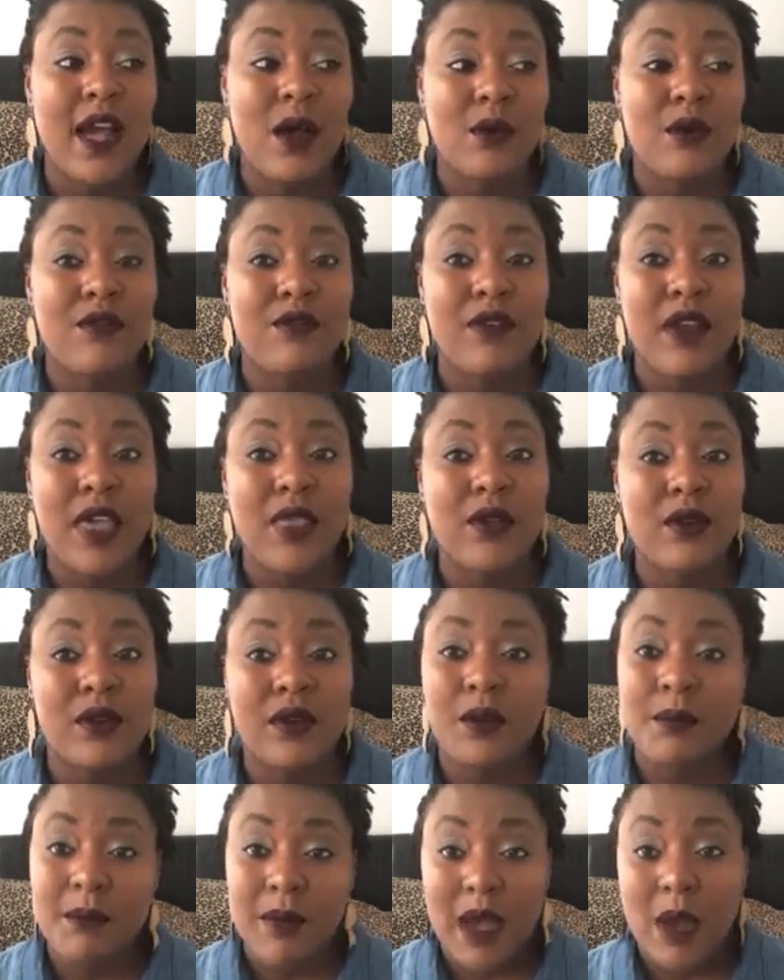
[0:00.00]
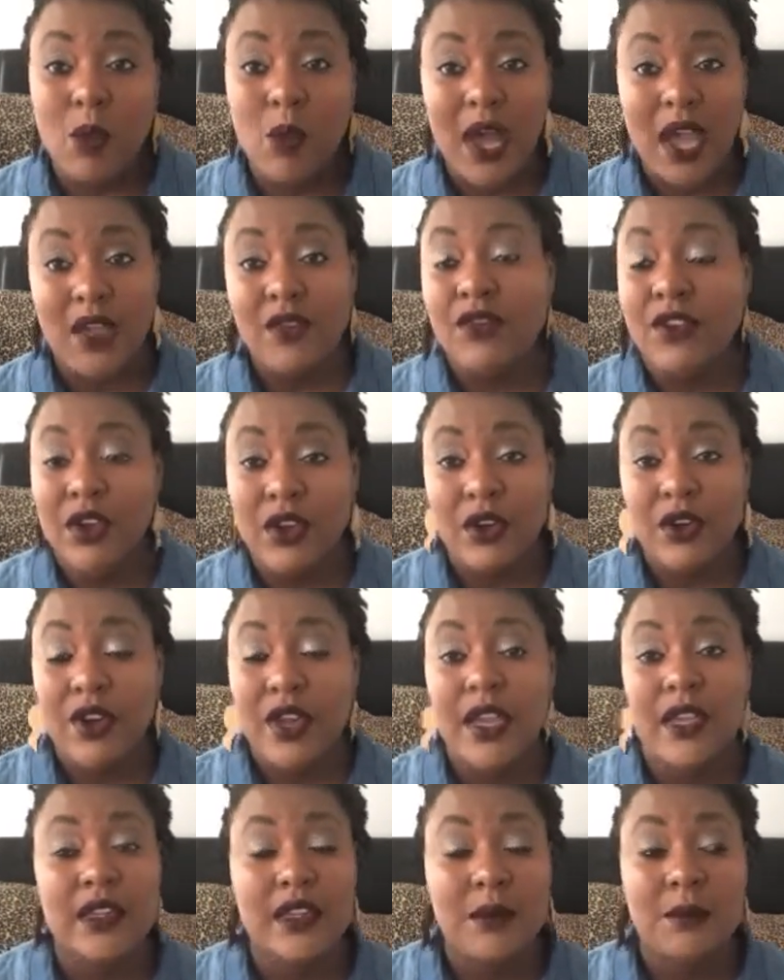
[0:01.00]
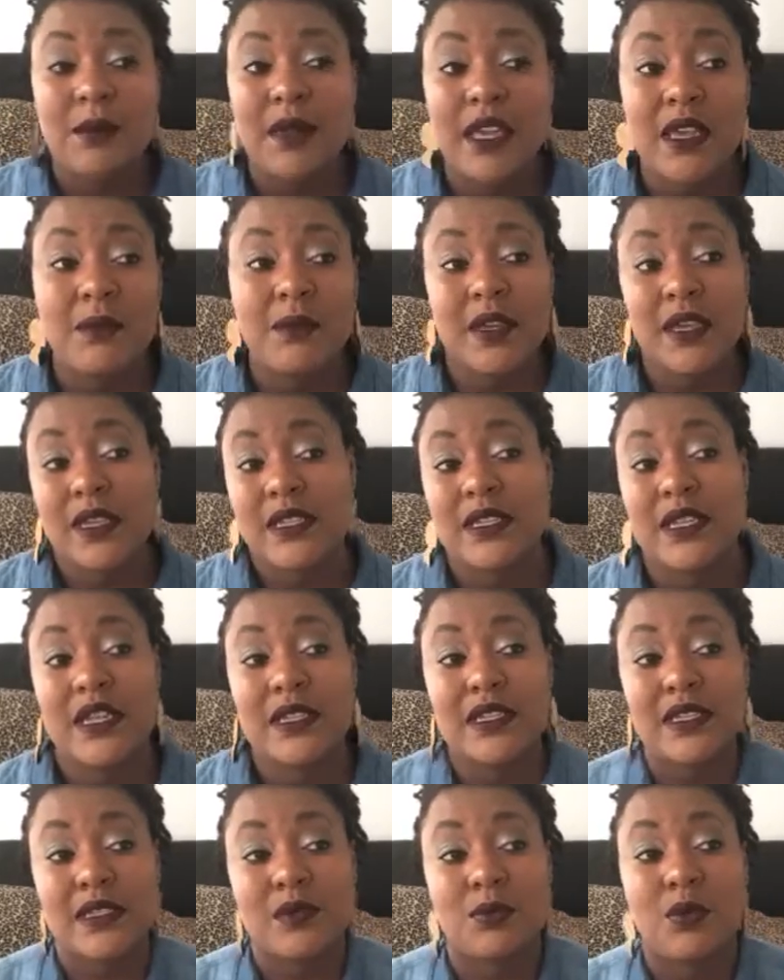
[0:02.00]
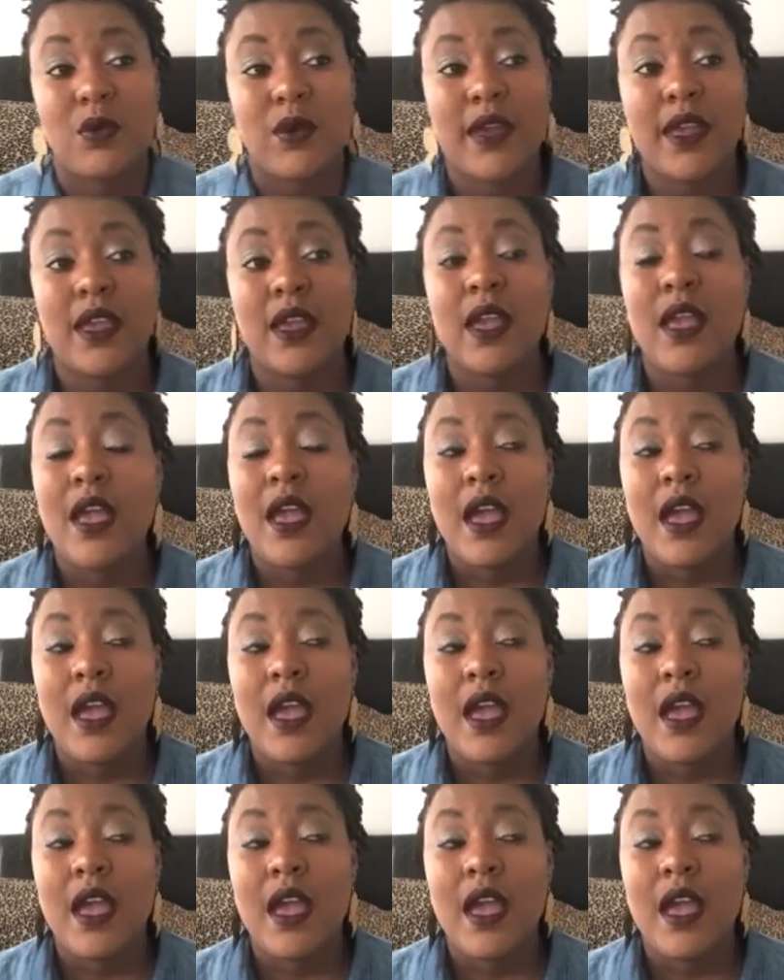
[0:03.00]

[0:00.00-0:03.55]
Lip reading: I would rather my wife carry than me because at this point,